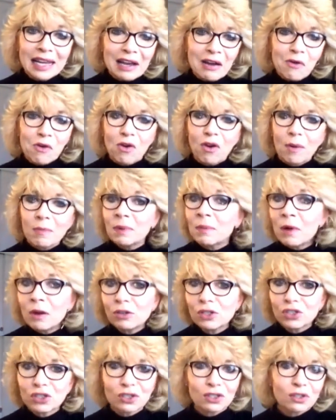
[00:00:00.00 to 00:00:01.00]
or I'm
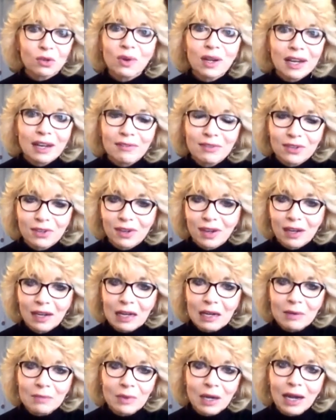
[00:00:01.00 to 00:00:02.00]
emotional, or whatever,
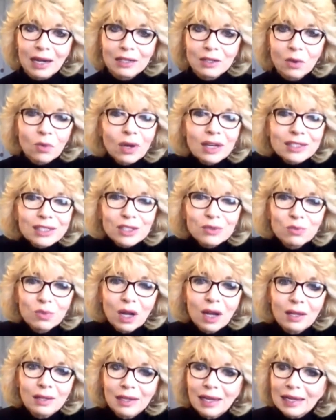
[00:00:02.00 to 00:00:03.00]
I don't want it to
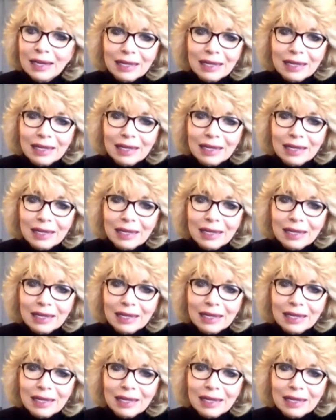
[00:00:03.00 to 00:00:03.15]
run, and